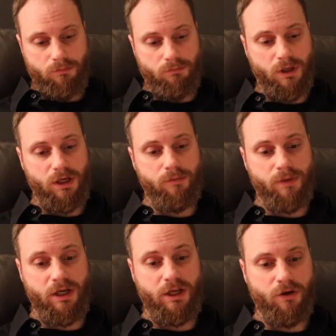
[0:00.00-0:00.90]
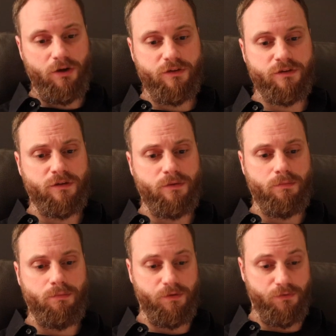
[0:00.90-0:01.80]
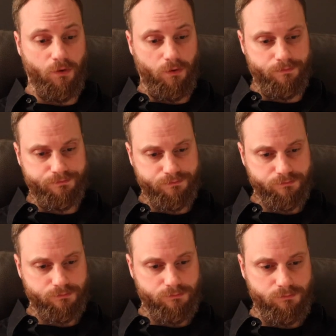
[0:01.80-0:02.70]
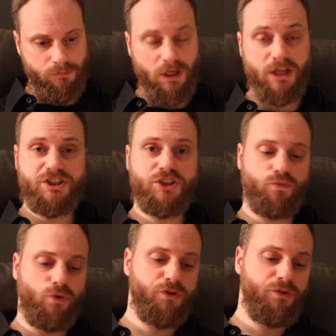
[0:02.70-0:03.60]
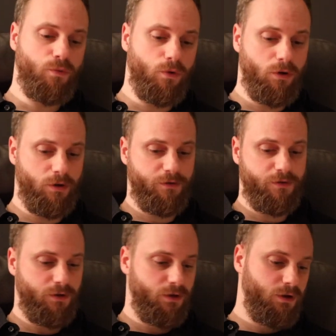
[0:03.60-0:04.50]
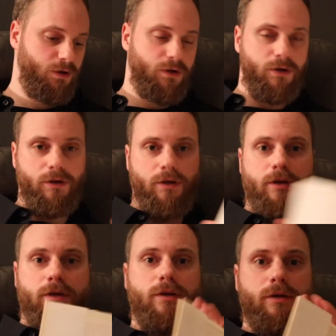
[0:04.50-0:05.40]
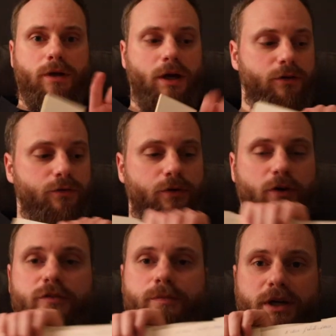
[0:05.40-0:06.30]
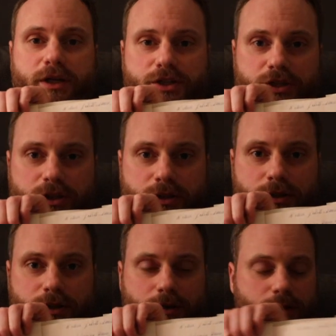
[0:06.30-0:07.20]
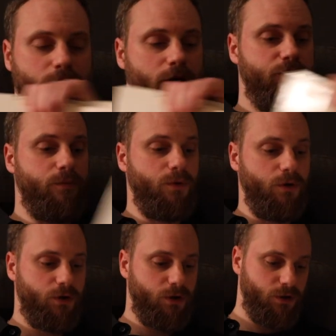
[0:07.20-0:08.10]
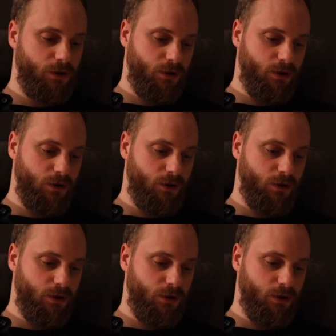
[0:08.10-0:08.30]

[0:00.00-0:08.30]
many, many years before. And she wrote a word at the first page of the book.